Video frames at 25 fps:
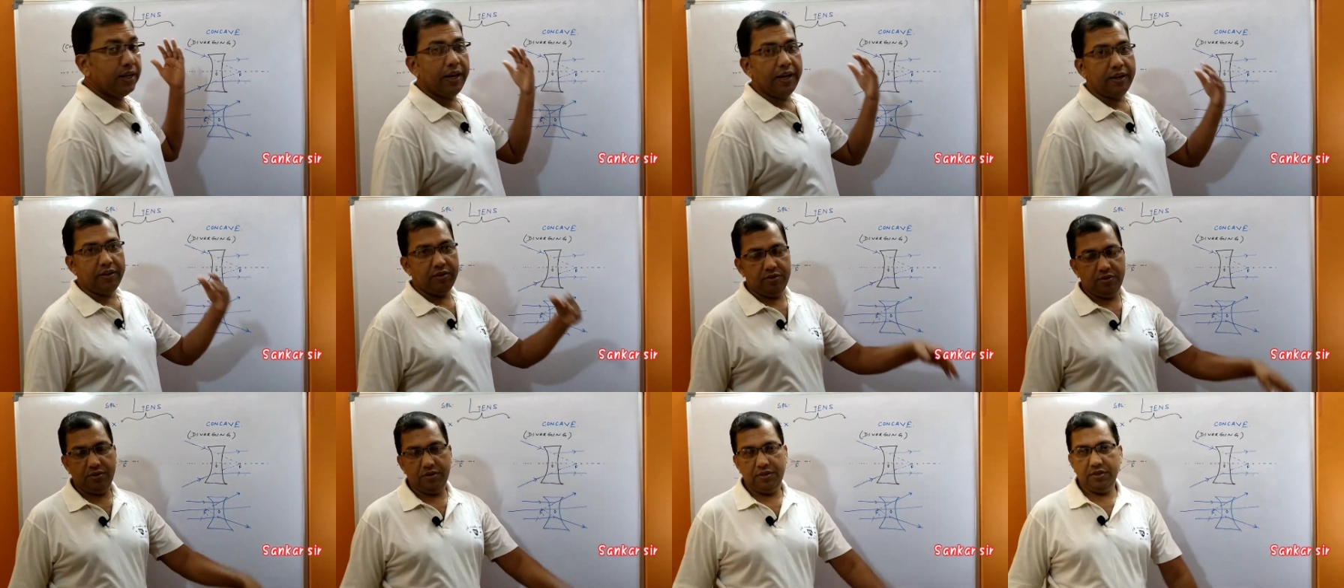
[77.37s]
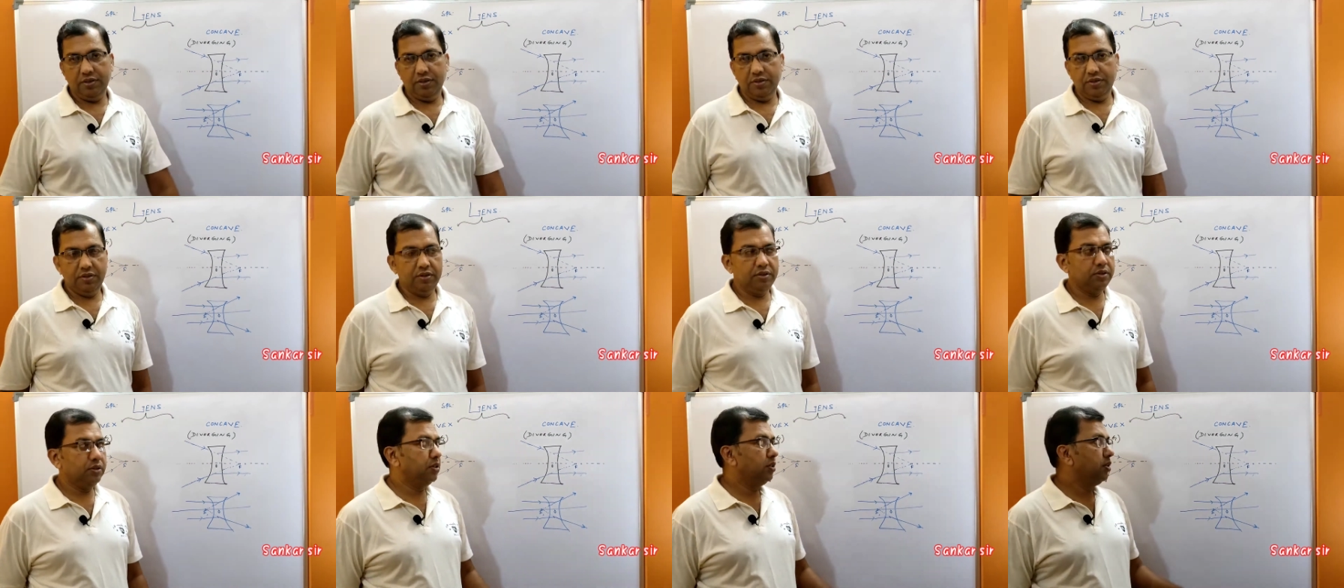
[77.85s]
is lens?
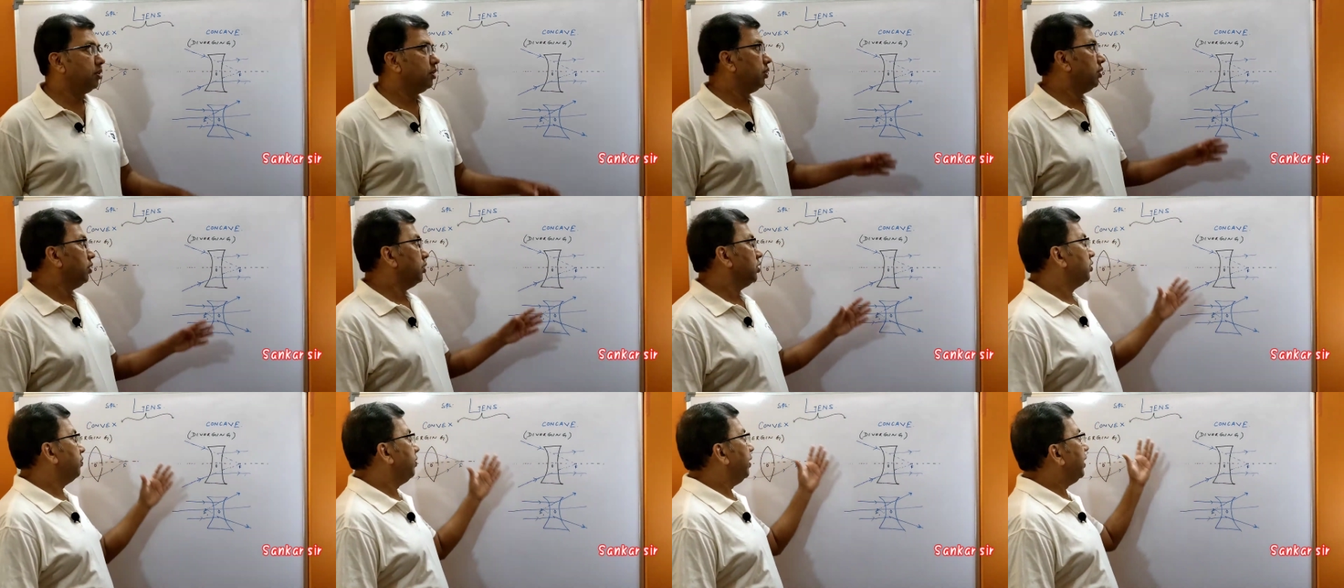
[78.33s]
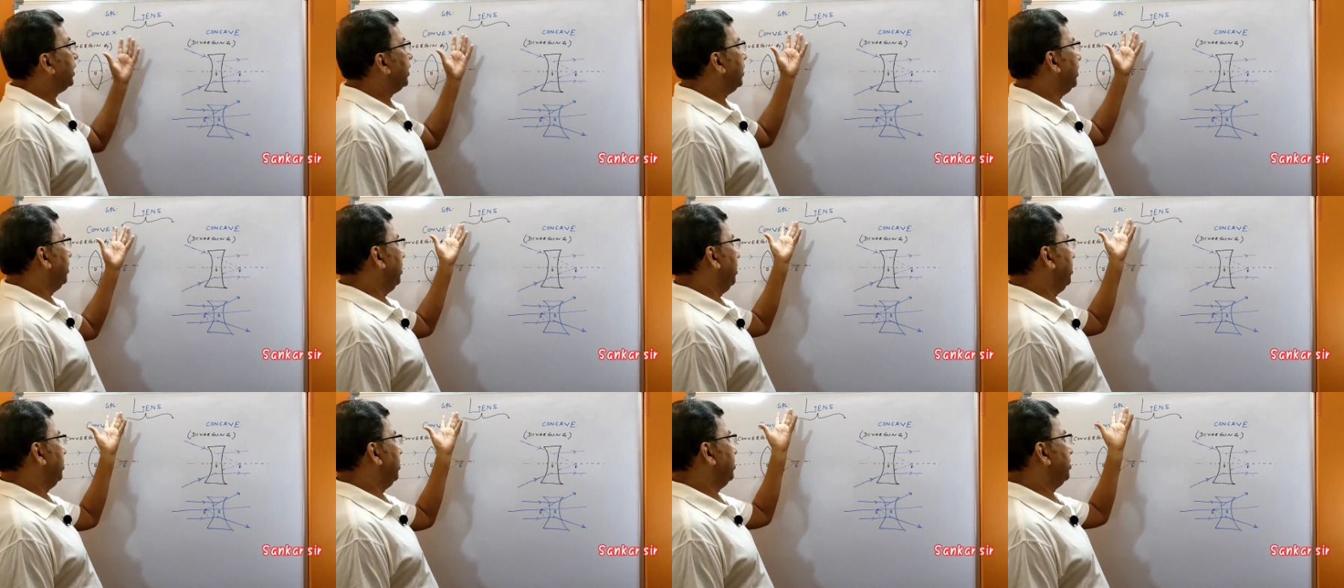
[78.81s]

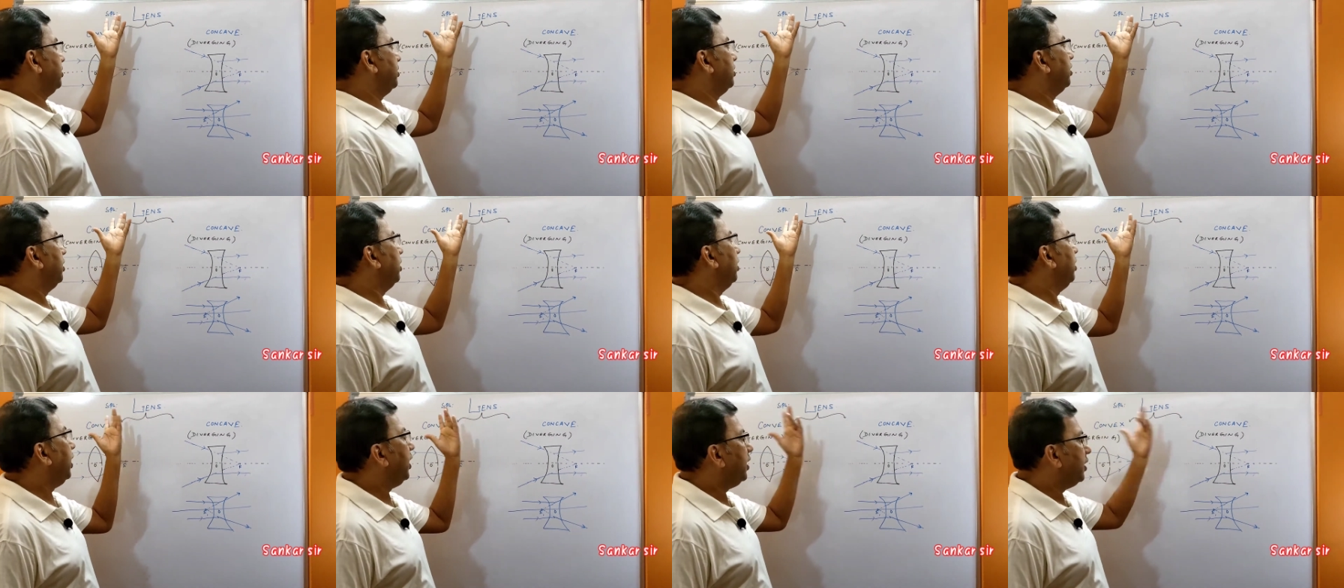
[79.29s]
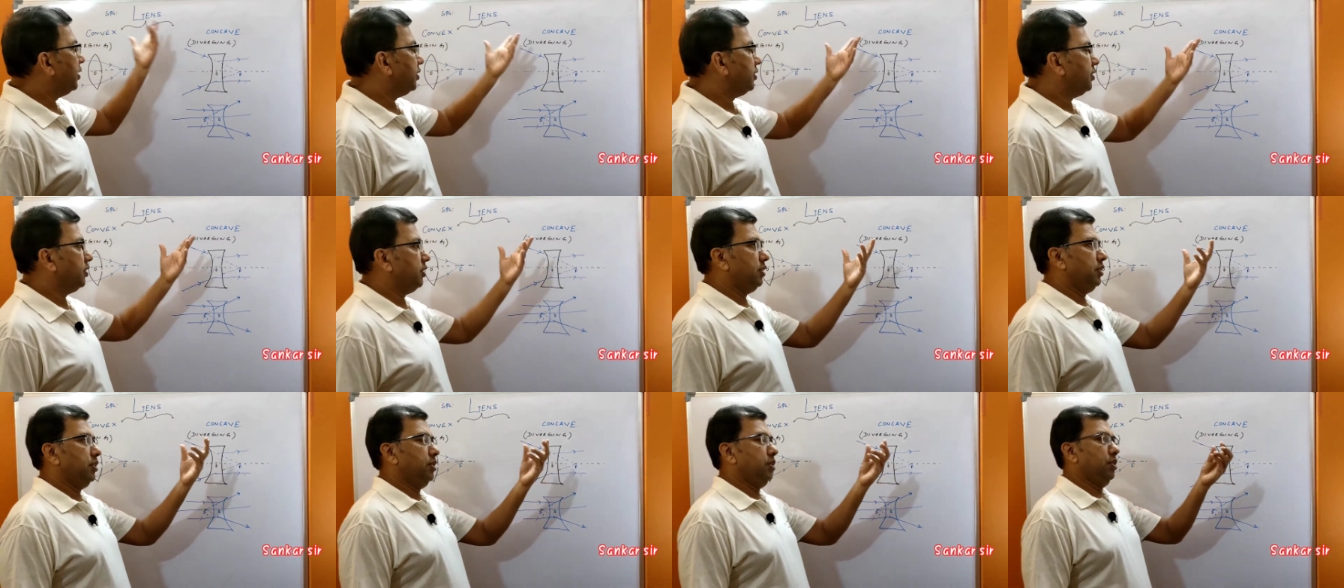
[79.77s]
Spherical lens.
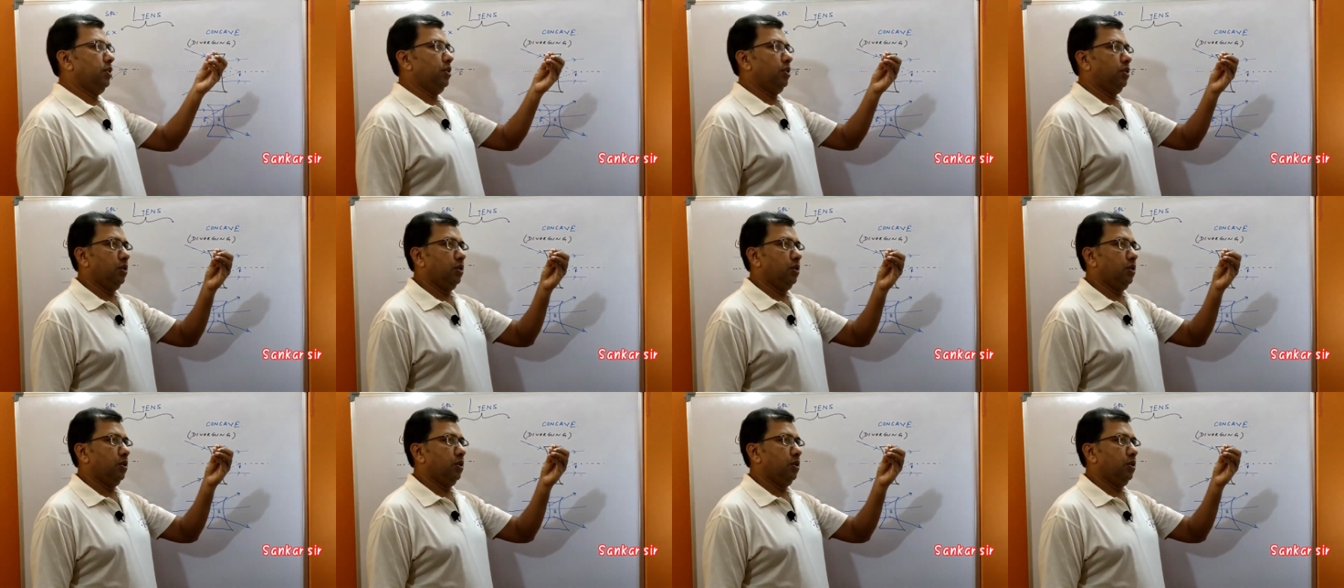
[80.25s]
Lens.